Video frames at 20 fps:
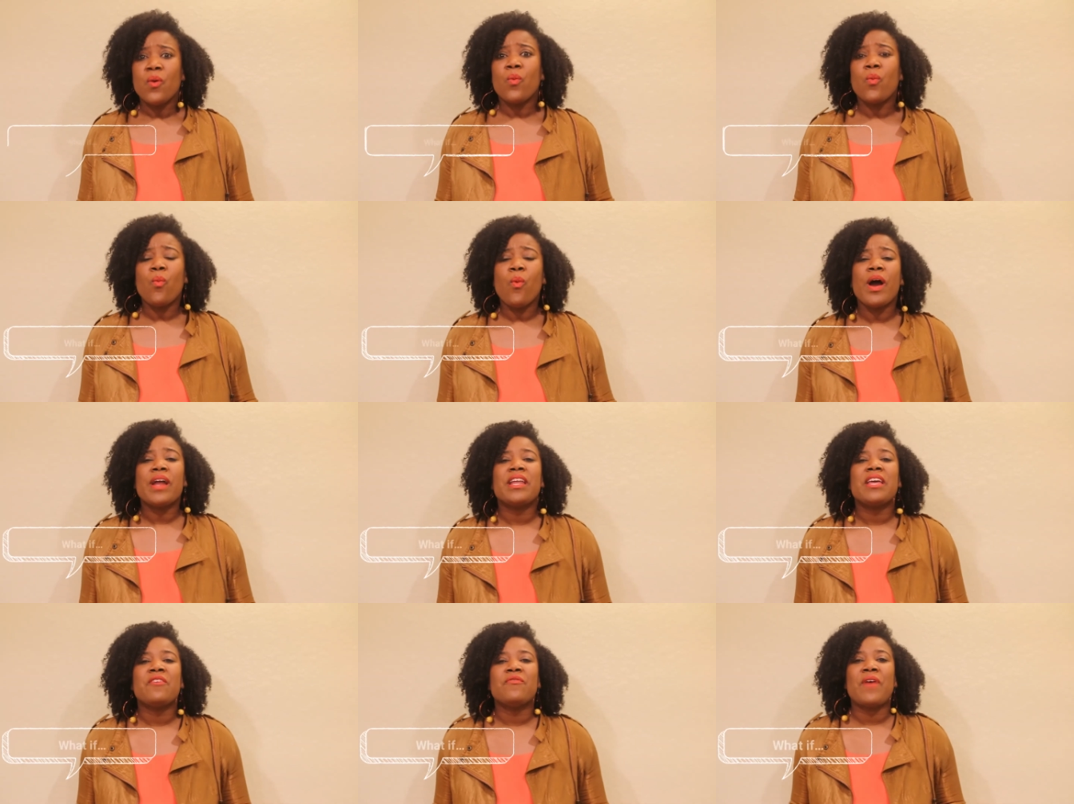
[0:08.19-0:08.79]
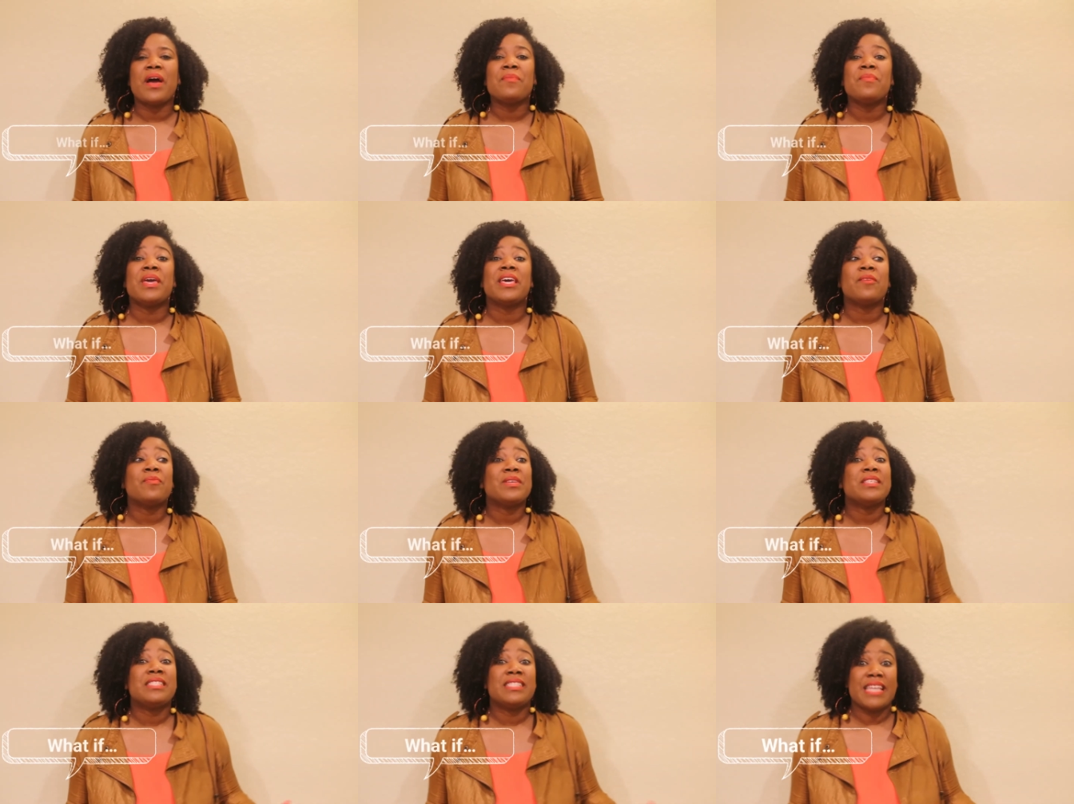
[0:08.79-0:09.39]
What if I make
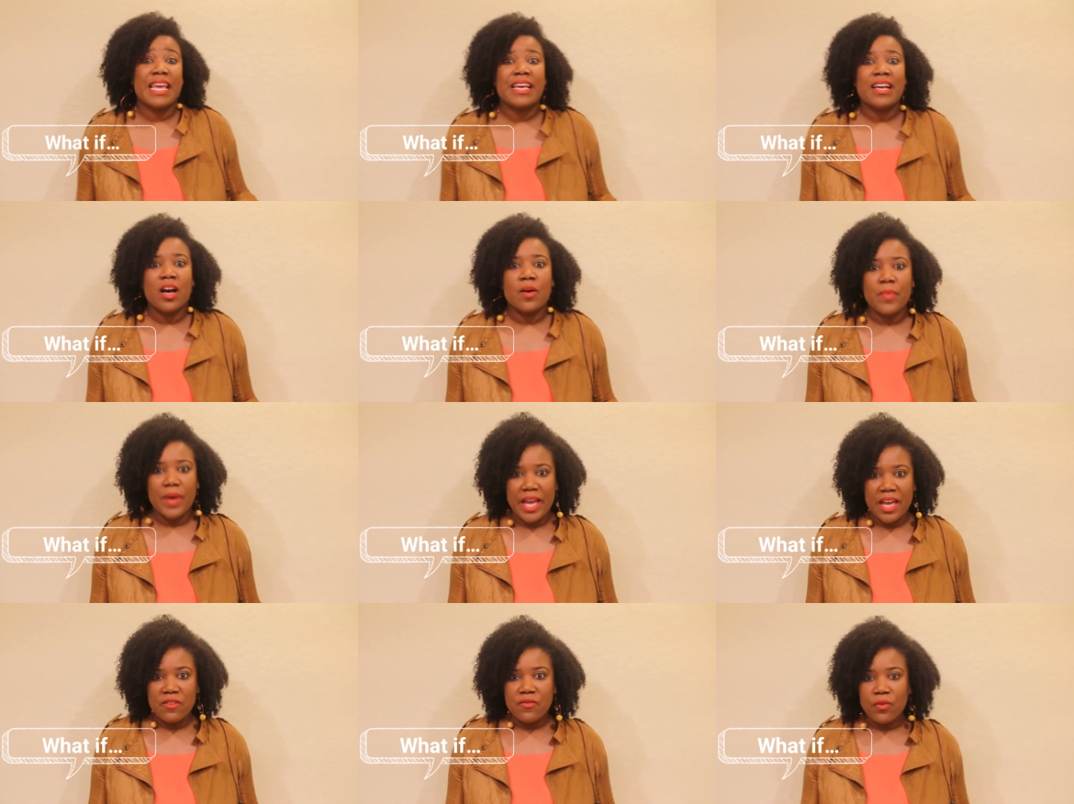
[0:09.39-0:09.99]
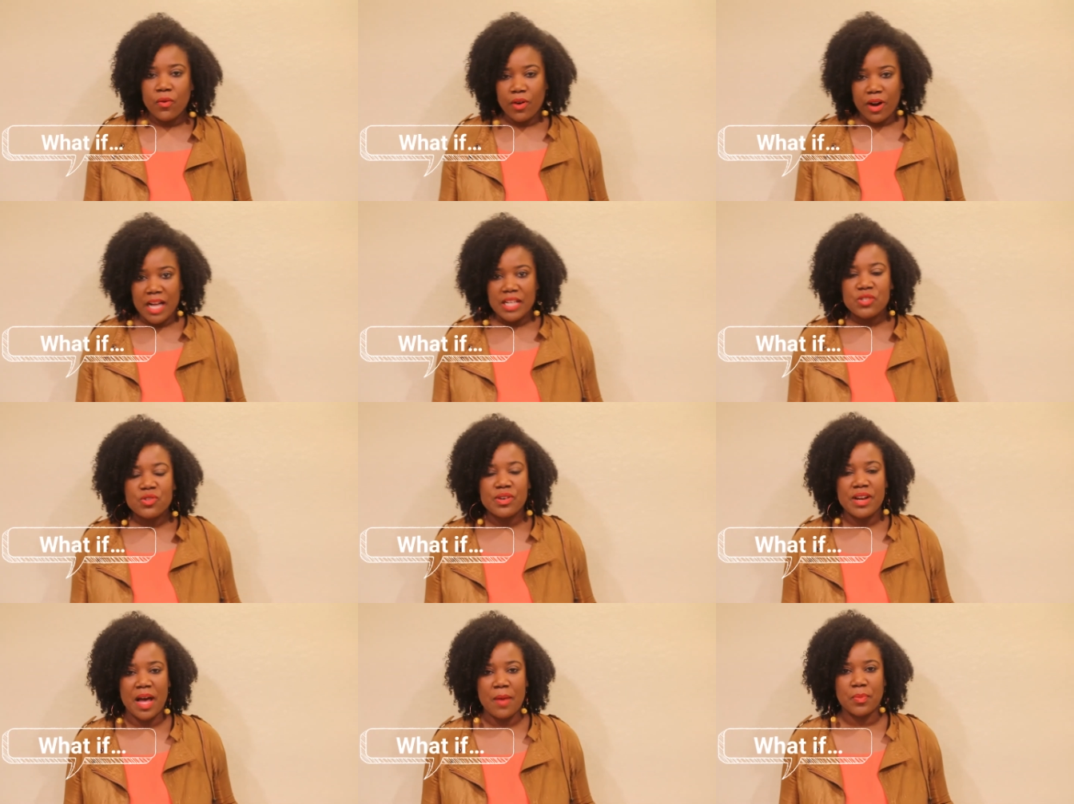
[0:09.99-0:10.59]
a mistake on my
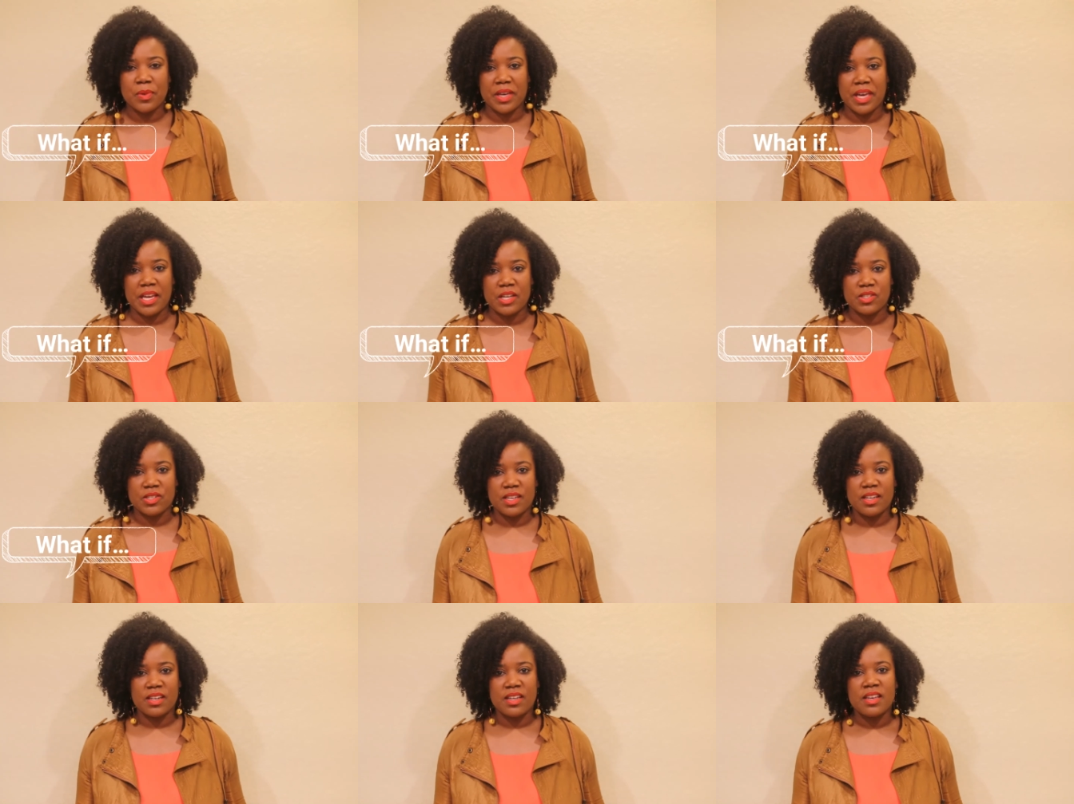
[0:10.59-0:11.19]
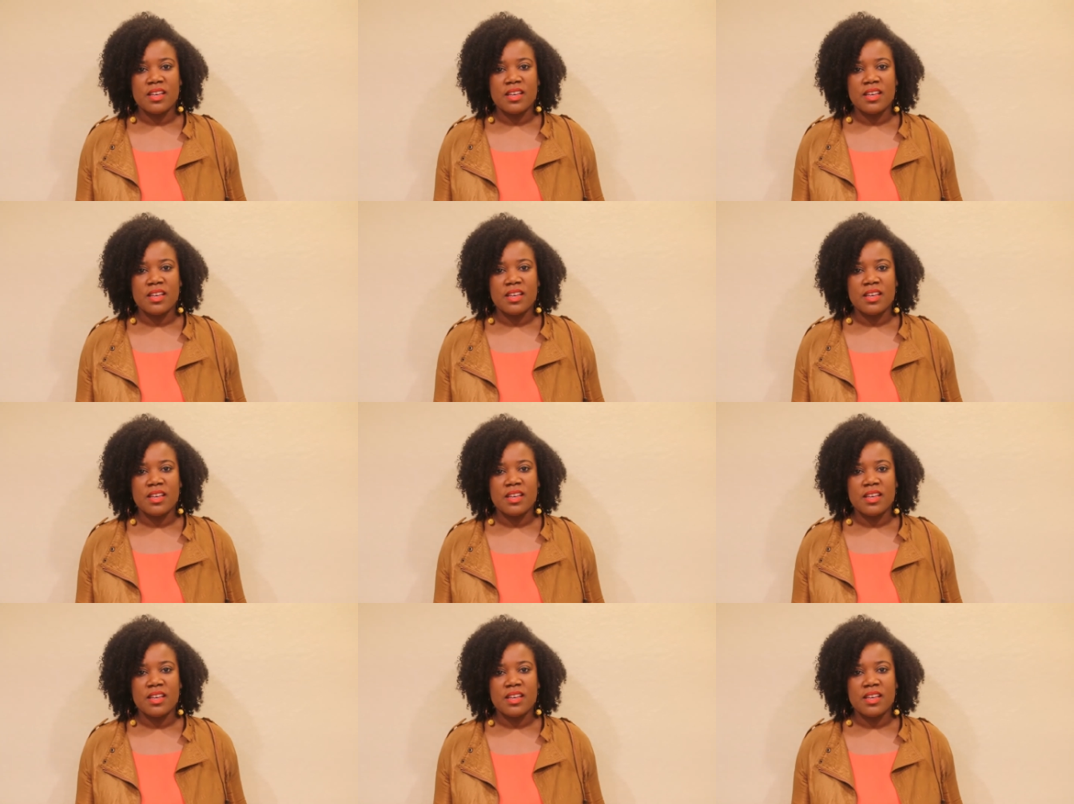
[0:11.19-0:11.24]
N-400 application?